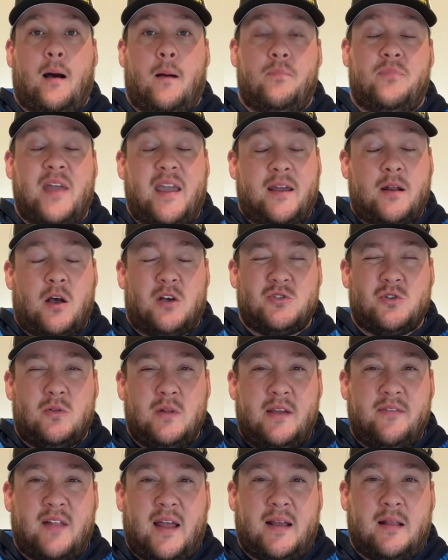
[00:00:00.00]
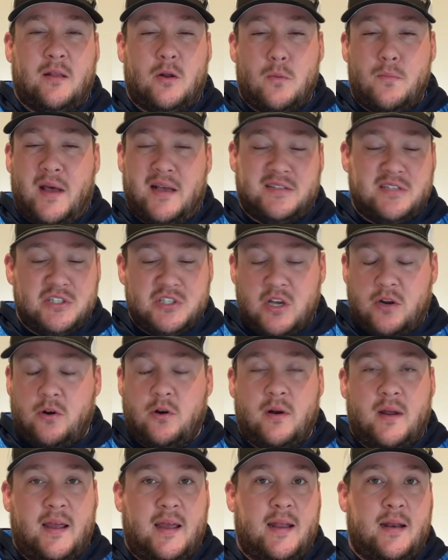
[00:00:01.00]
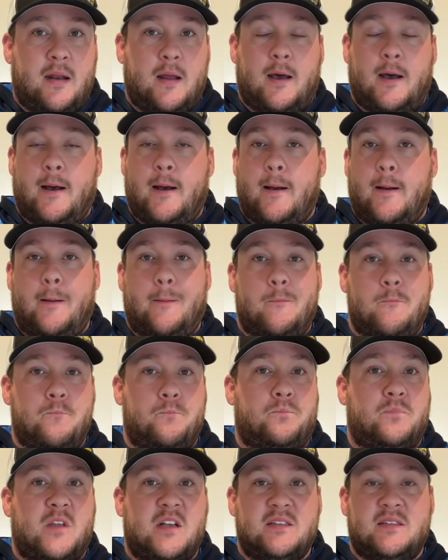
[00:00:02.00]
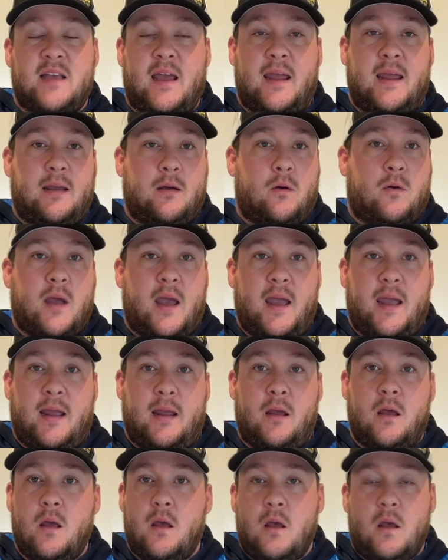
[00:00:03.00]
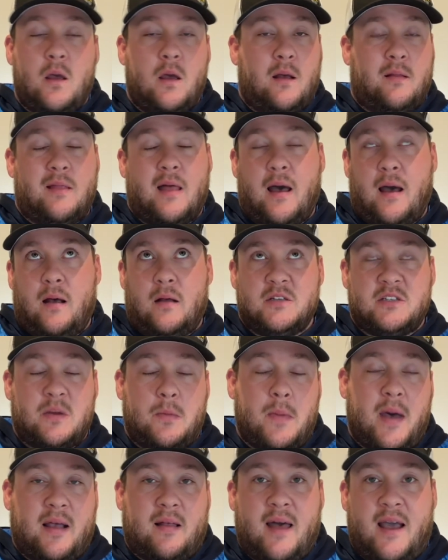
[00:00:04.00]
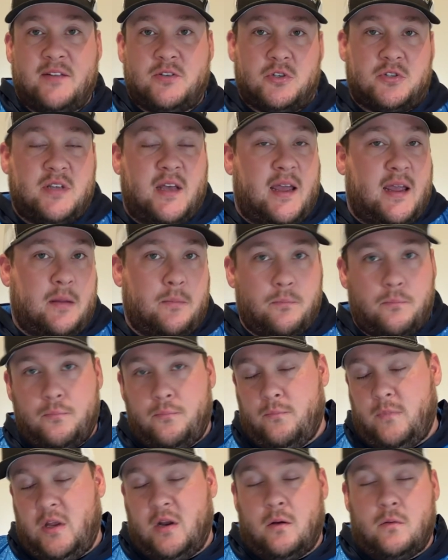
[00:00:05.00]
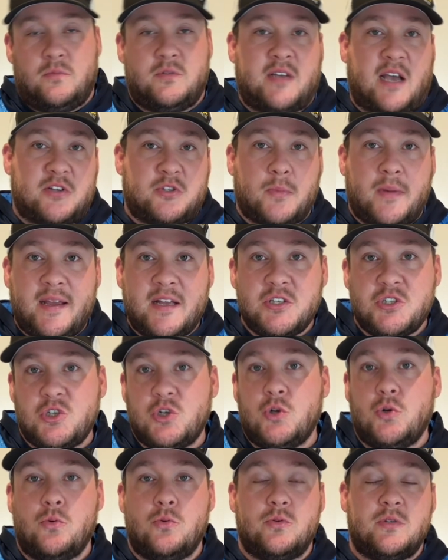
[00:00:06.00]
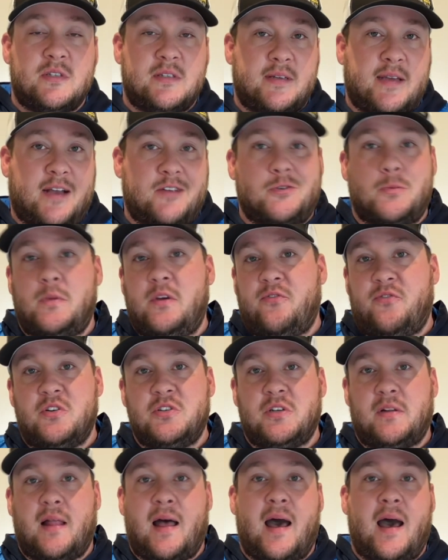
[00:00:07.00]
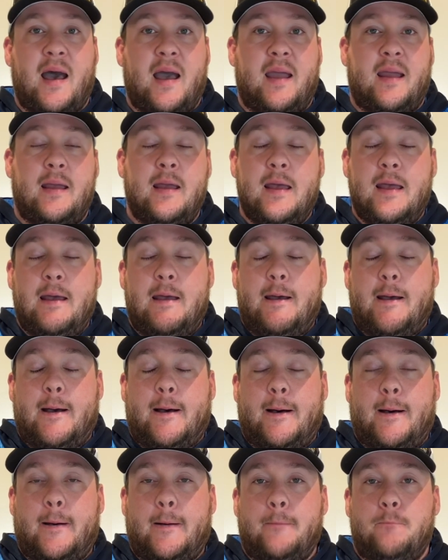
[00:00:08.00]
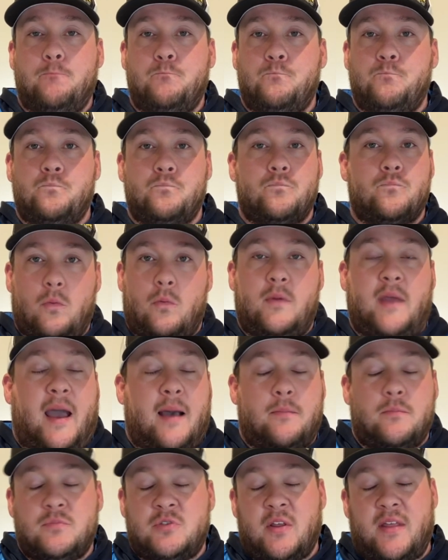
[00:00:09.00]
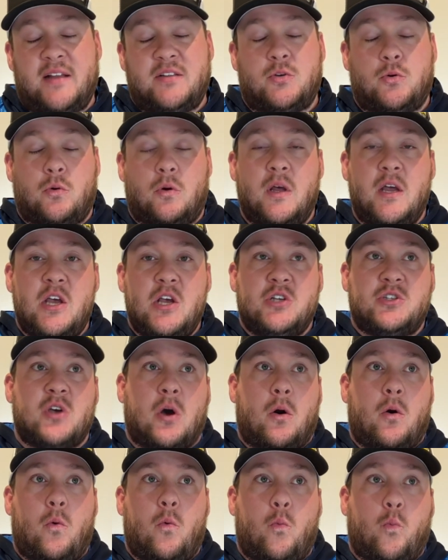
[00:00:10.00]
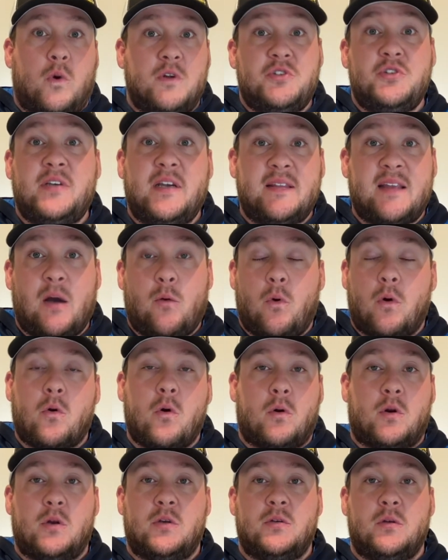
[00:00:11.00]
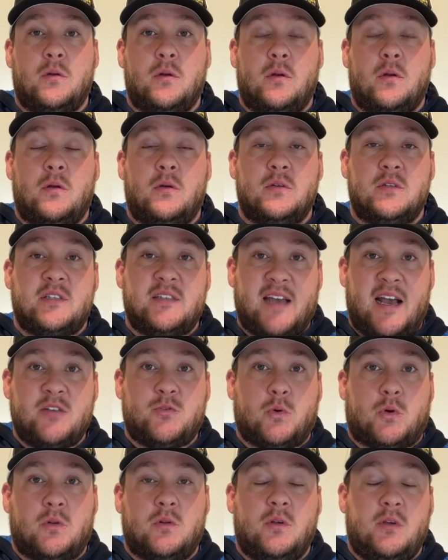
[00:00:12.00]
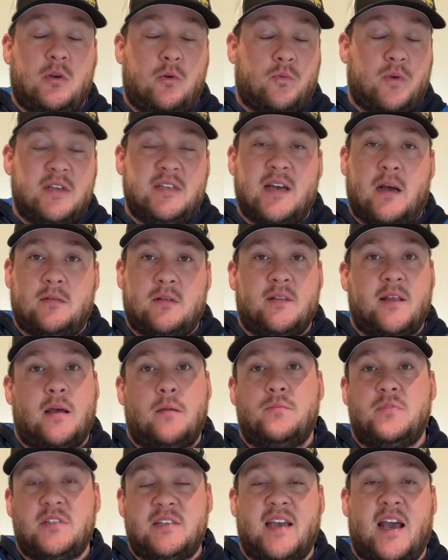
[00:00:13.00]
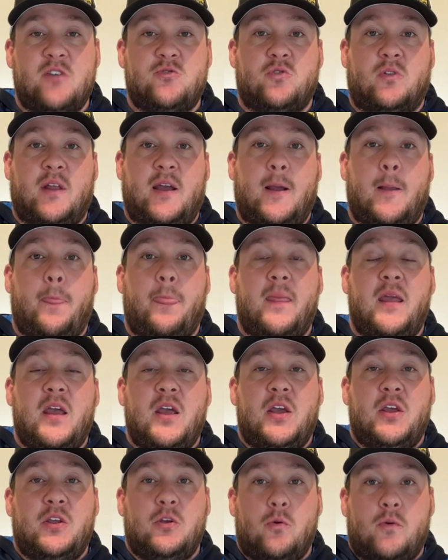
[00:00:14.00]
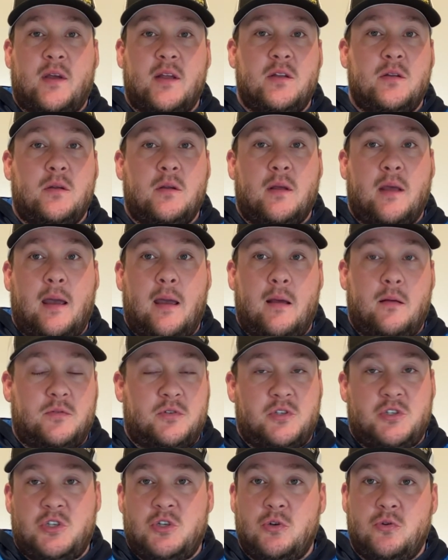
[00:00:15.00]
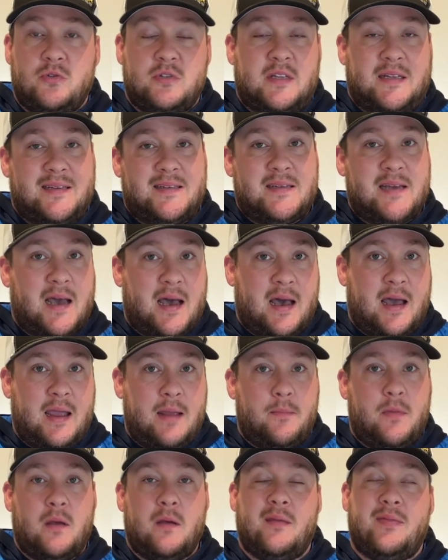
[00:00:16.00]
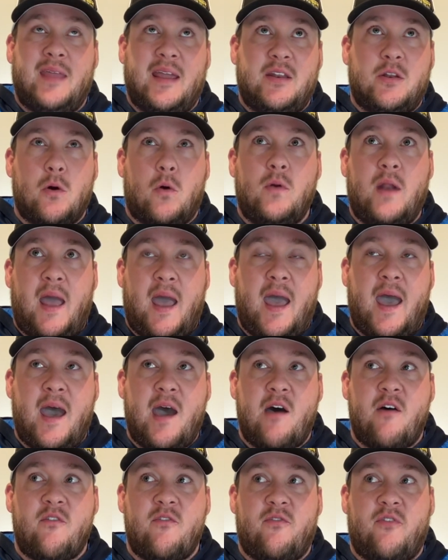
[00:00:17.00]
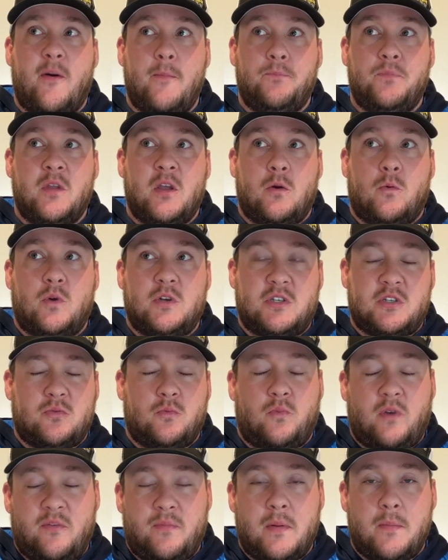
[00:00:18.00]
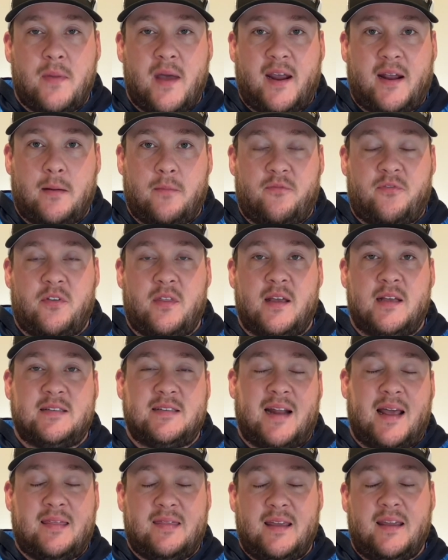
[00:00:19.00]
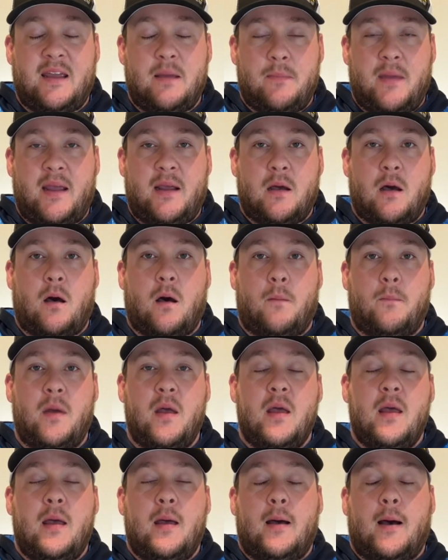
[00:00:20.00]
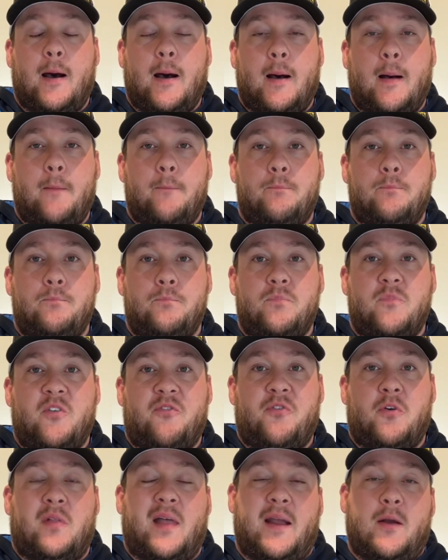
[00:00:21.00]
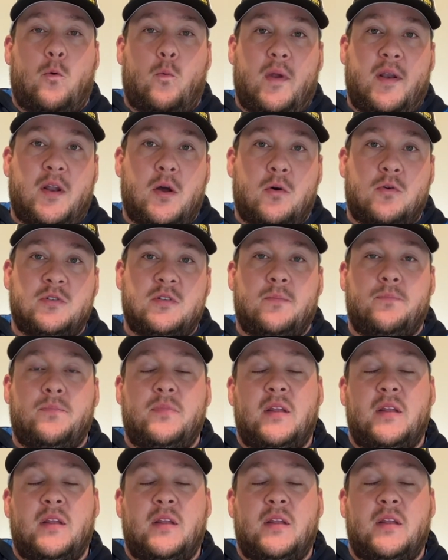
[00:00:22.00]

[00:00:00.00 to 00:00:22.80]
They can also leave like a little message under it, saying, okay, some of my clients will say, schedule me in June, schedule me for July. So that's cool. So once you get that work order scheduled, you reach out to them, schedule it. You can choose the time. They don't have, which we've been begging them for this, and I think it may come for like windows.